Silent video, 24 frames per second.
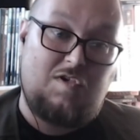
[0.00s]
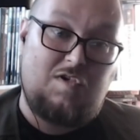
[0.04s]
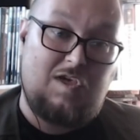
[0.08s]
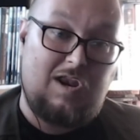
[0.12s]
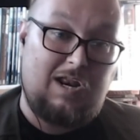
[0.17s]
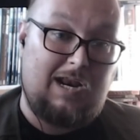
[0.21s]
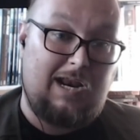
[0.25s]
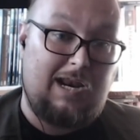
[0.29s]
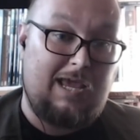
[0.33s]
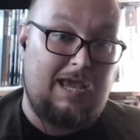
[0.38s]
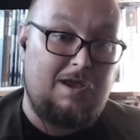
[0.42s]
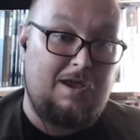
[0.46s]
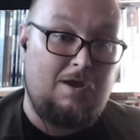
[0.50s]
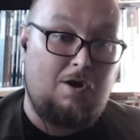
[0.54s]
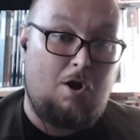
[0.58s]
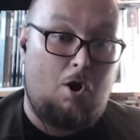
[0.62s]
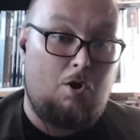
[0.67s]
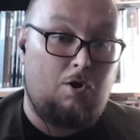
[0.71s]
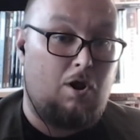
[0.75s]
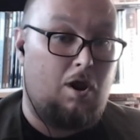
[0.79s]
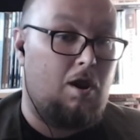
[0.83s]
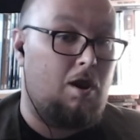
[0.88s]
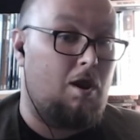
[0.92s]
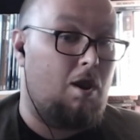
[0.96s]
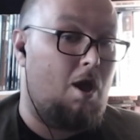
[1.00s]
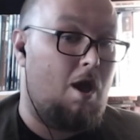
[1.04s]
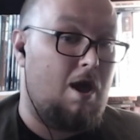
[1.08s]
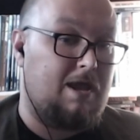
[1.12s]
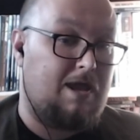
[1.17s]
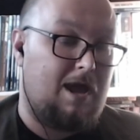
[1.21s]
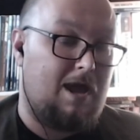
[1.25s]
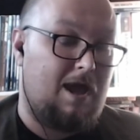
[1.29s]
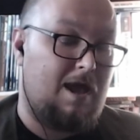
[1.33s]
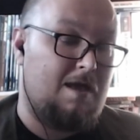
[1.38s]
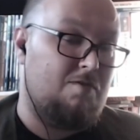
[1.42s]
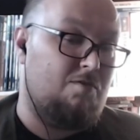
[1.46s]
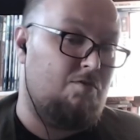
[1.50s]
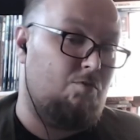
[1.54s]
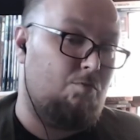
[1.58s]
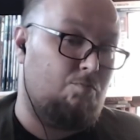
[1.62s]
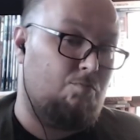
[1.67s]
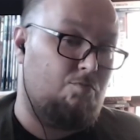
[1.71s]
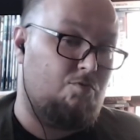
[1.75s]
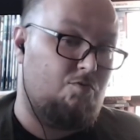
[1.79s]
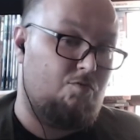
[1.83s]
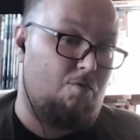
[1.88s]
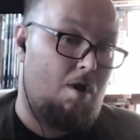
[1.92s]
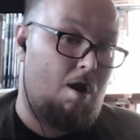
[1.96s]
clicking on like and
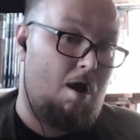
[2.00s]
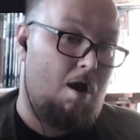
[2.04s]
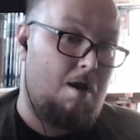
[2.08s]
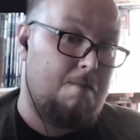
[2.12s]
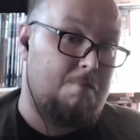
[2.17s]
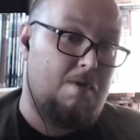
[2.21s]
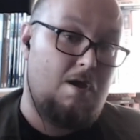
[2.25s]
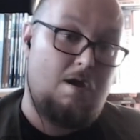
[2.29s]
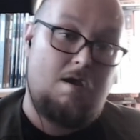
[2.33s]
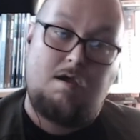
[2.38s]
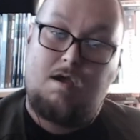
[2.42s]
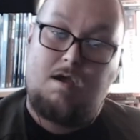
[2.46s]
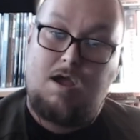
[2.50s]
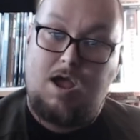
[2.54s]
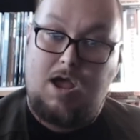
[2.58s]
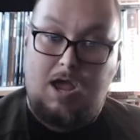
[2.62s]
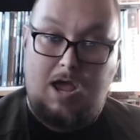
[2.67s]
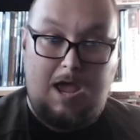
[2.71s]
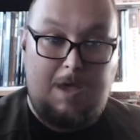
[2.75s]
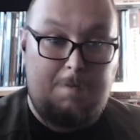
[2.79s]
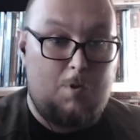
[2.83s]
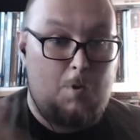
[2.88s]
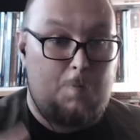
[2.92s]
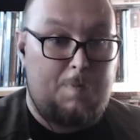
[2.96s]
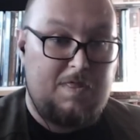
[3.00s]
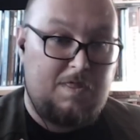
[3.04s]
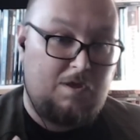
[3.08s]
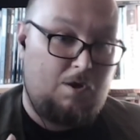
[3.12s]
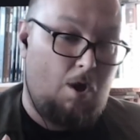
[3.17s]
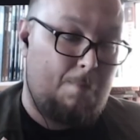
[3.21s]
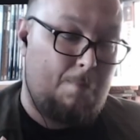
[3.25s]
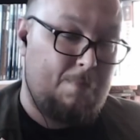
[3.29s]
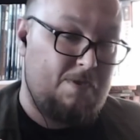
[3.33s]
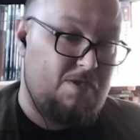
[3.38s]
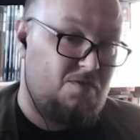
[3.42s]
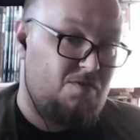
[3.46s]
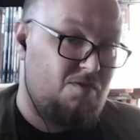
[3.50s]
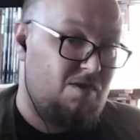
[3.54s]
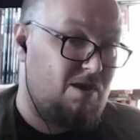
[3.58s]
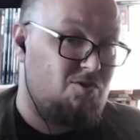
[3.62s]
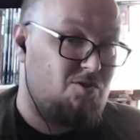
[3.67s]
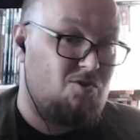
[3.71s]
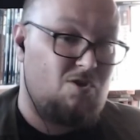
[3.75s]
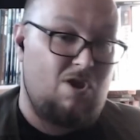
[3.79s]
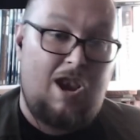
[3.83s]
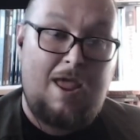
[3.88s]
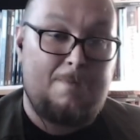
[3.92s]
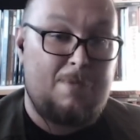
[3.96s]
subscribe, hit me up in the comments
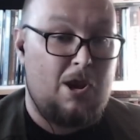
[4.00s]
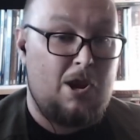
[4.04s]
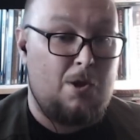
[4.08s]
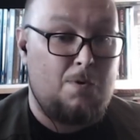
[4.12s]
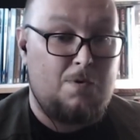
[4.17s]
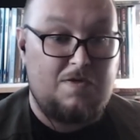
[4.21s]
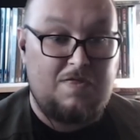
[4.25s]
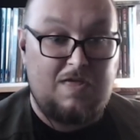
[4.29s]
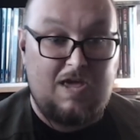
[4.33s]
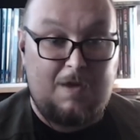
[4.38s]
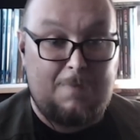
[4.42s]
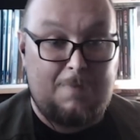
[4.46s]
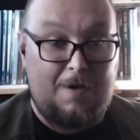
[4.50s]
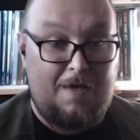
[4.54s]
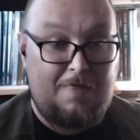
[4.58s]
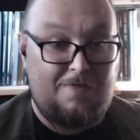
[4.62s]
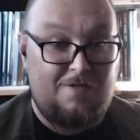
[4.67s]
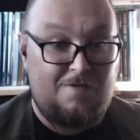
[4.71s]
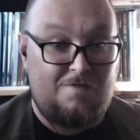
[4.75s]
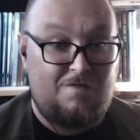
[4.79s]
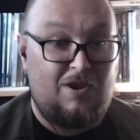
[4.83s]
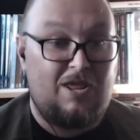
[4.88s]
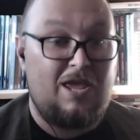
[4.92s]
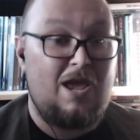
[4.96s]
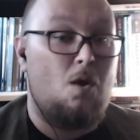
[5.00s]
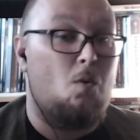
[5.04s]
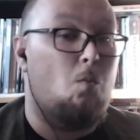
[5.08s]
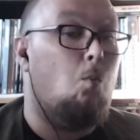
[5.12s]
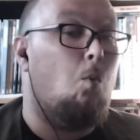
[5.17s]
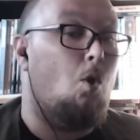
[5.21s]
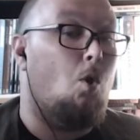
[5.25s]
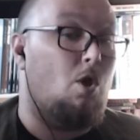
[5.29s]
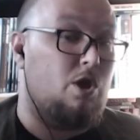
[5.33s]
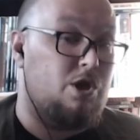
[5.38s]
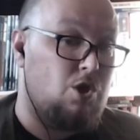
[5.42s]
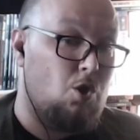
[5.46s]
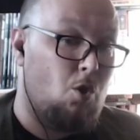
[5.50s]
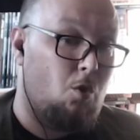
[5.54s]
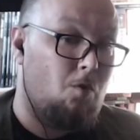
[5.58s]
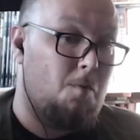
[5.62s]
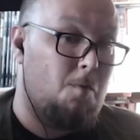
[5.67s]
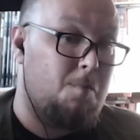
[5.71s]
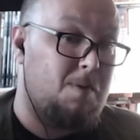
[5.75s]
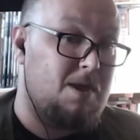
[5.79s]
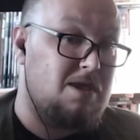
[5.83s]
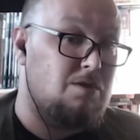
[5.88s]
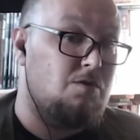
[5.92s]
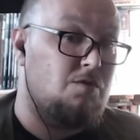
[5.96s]
section. Let me know what you think about this video, what your
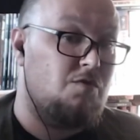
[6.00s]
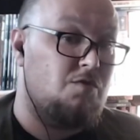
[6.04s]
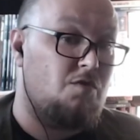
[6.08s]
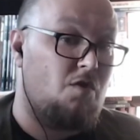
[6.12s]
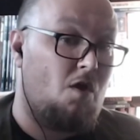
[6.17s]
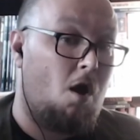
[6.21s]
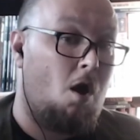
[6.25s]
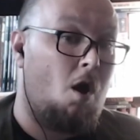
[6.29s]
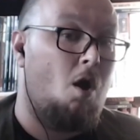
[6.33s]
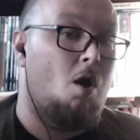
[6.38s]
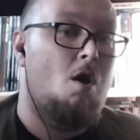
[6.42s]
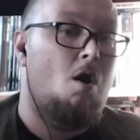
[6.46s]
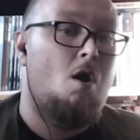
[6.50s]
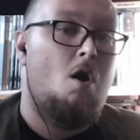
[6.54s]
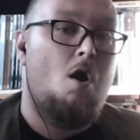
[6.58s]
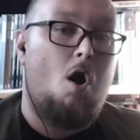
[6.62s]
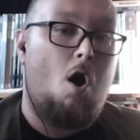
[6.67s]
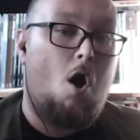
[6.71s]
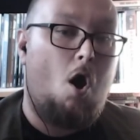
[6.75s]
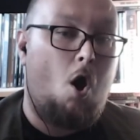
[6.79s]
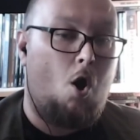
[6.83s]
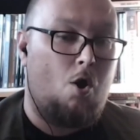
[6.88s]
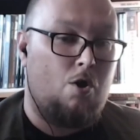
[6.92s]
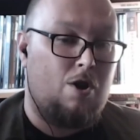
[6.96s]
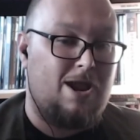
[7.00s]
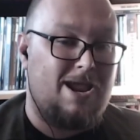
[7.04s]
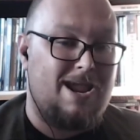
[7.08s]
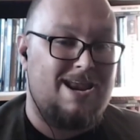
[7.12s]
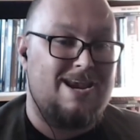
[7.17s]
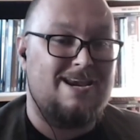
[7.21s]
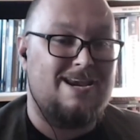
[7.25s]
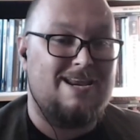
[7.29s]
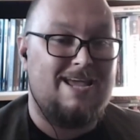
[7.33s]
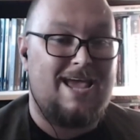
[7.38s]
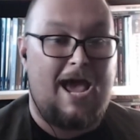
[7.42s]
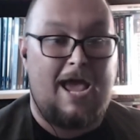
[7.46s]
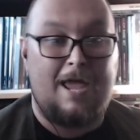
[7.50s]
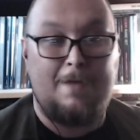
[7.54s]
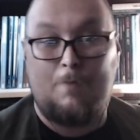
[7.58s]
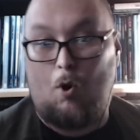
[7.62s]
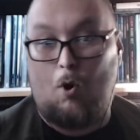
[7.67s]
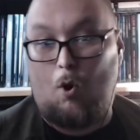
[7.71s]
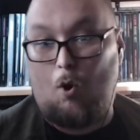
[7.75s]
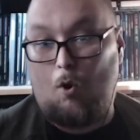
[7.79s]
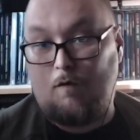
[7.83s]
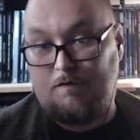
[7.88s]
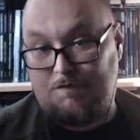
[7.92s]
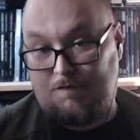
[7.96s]
opinions are on in-game
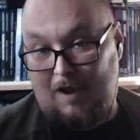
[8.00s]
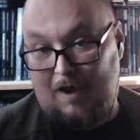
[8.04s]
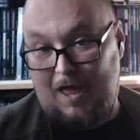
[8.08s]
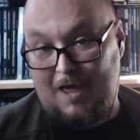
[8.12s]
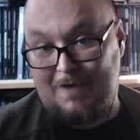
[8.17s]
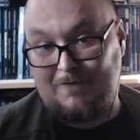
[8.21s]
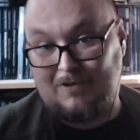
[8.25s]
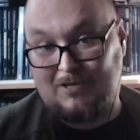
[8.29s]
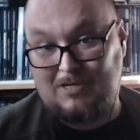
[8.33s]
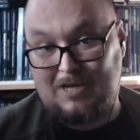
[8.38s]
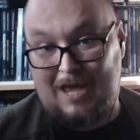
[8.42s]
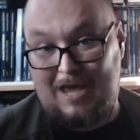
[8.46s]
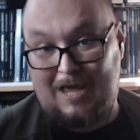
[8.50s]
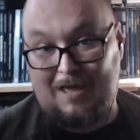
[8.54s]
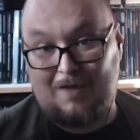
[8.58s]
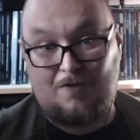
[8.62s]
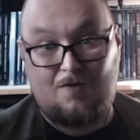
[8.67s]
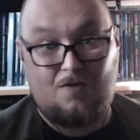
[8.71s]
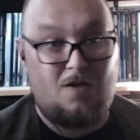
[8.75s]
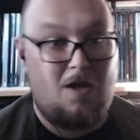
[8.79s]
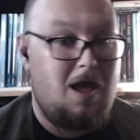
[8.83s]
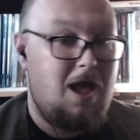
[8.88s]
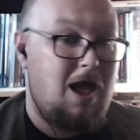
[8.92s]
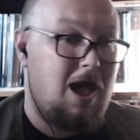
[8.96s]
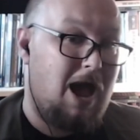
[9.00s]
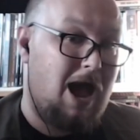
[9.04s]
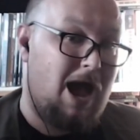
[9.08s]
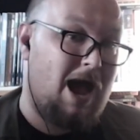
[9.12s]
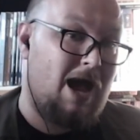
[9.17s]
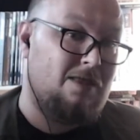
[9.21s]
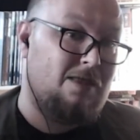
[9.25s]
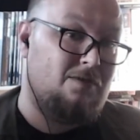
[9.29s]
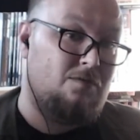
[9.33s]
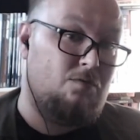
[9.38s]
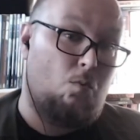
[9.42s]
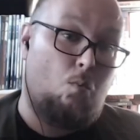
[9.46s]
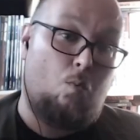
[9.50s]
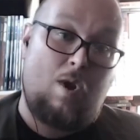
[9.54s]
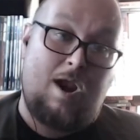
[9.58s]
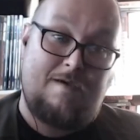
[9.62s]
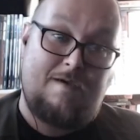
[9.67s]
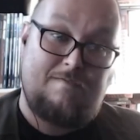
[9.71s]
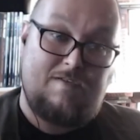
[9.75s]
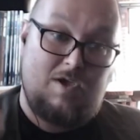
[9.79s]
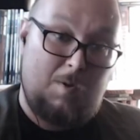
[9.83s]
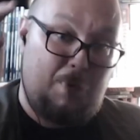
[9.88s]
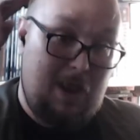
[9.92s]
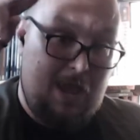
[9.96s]
or flavour text, and whatever
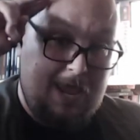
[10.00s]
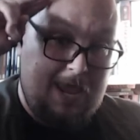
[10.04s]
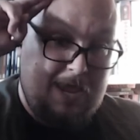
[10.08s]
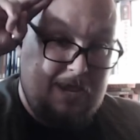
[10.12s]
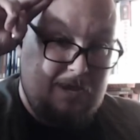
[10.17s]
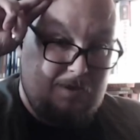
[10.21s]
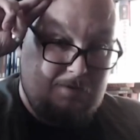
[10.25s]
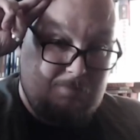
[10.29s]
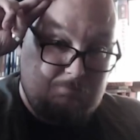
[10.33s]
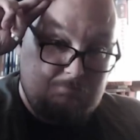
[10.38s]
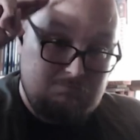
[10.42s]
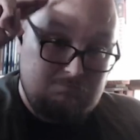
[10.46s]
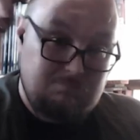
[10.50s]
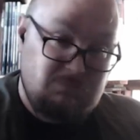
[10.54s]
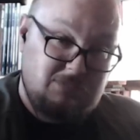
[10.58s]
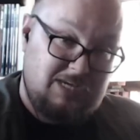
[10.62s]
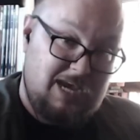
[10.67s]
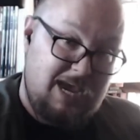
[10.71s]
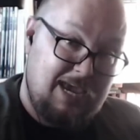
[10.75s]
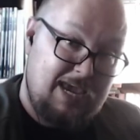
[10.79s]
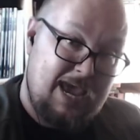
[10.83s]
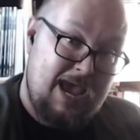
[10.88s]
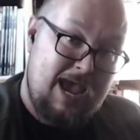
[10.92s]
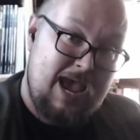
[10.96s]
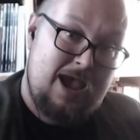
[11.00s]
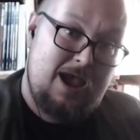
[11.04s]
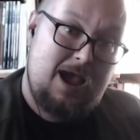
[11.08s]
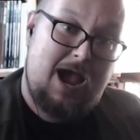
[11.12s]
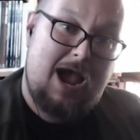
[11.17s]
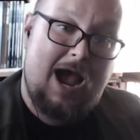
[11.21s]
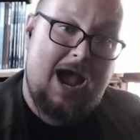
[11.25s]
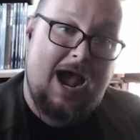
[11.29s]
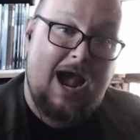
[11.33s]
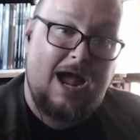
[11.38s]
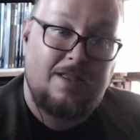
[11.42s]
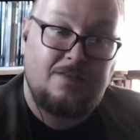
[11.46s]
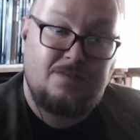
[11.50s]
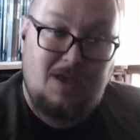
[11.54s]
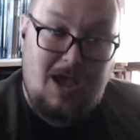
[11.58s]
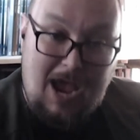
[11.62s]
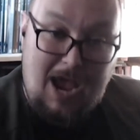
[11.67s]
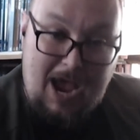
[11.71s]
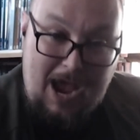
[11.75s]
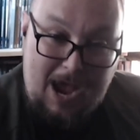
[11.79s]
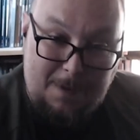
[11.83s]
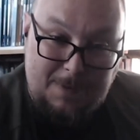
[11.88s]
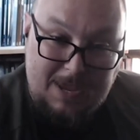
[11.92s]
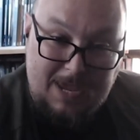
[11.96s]
you're playing, take care and
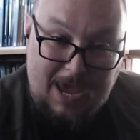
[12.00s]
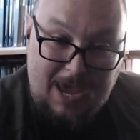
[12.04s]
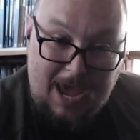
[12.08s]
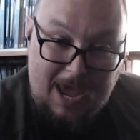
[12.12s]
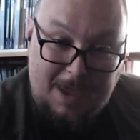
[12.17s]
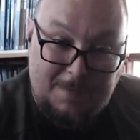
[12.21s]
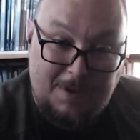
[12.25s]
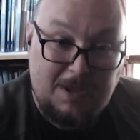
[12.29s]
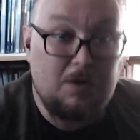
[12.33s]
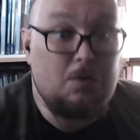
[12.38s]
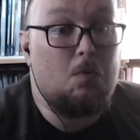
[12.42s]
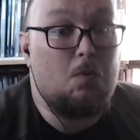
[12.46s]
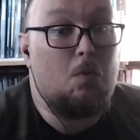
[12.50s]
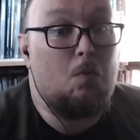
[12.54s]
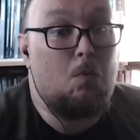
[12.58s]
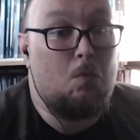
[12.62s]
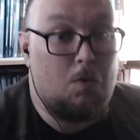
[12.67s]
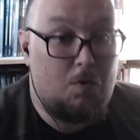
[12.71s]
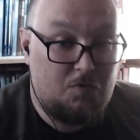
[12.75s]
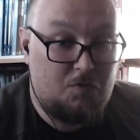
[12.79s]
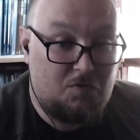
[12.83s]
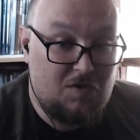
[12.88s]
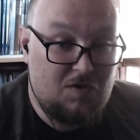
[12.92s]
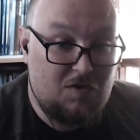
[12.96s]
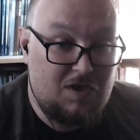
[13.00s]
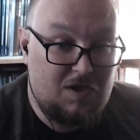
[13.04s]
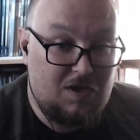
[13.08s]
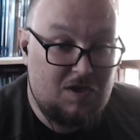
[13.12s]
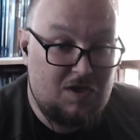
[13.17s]
happy gaming. We'll see you next